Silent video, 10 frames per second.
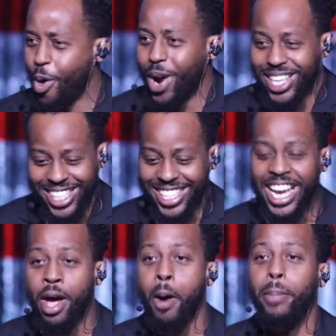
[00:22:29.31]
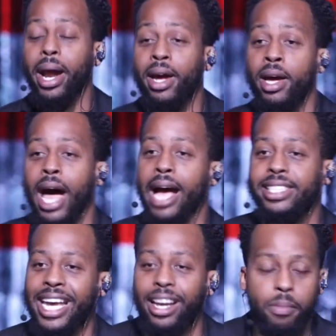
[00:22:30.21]
who is this? But I
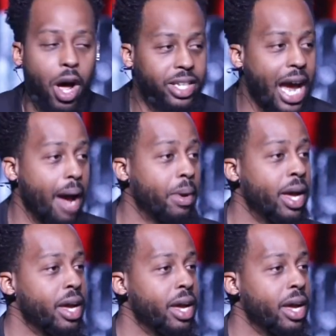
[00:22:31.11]
tell them all the time,